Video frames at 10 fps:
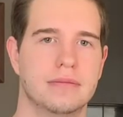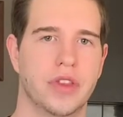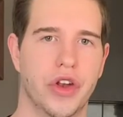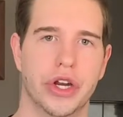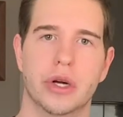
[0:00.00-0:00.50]

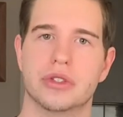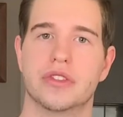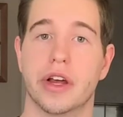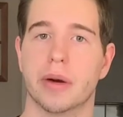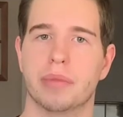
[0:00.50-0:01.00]
the notes
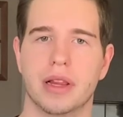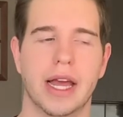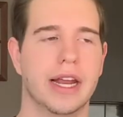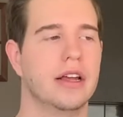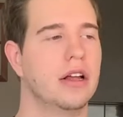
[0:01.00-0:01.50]
that are
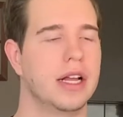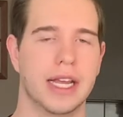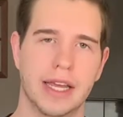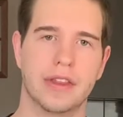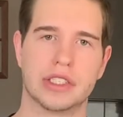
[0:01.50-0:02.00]
played
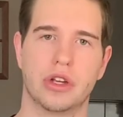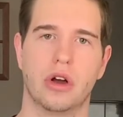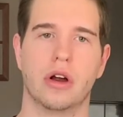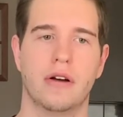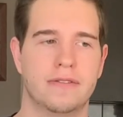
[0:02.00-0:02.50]
in the
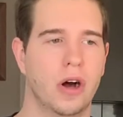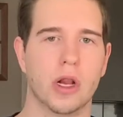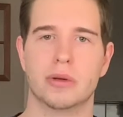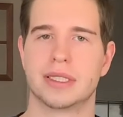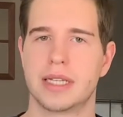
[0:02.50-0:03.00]
song
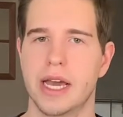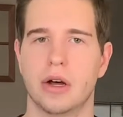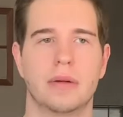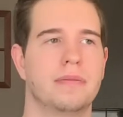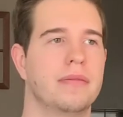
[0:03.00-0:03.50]
follow a scale.